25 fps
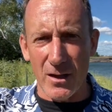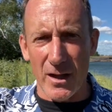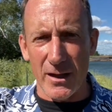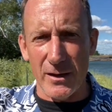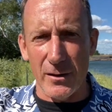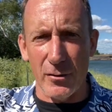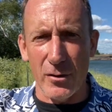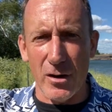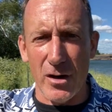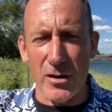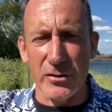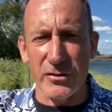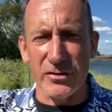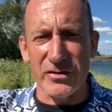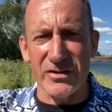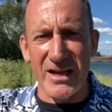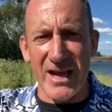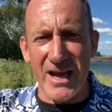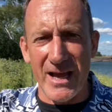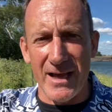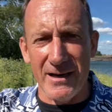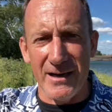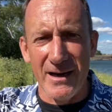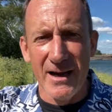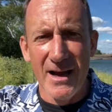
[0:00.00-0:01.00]
I don't
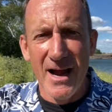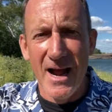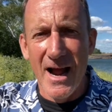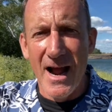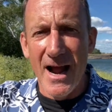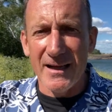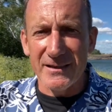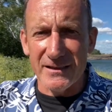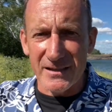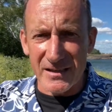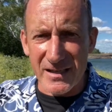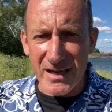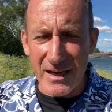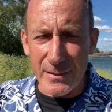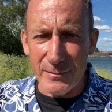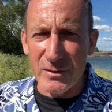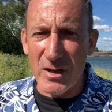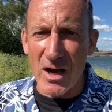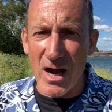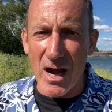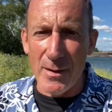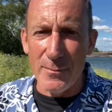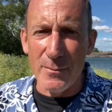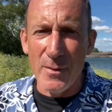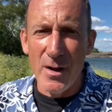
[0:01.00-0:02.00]
understand. At the same
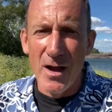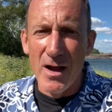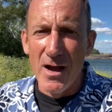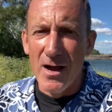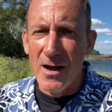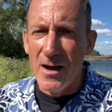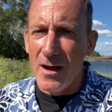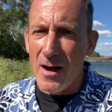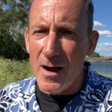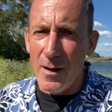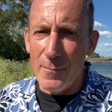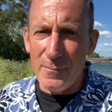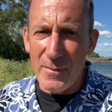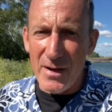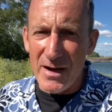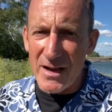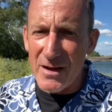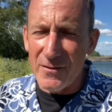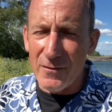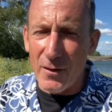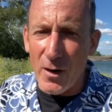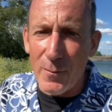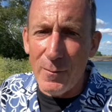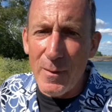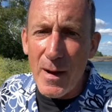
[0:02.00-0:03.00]
time, many
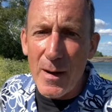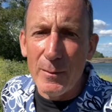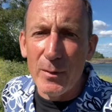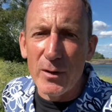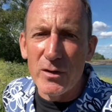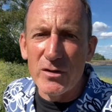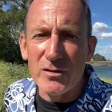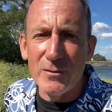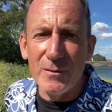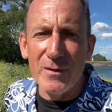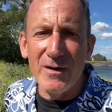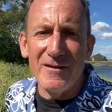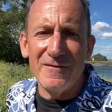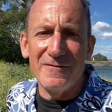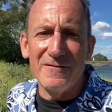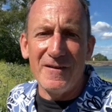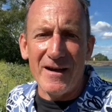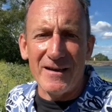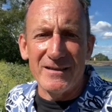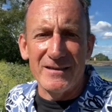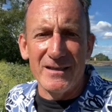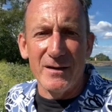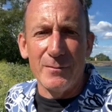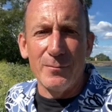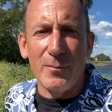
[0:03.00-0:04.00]
of our members have been
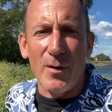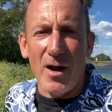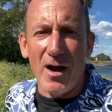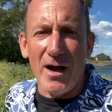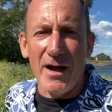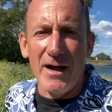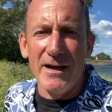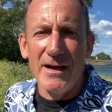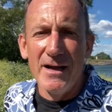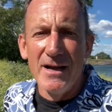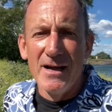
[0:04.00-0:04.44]
affected by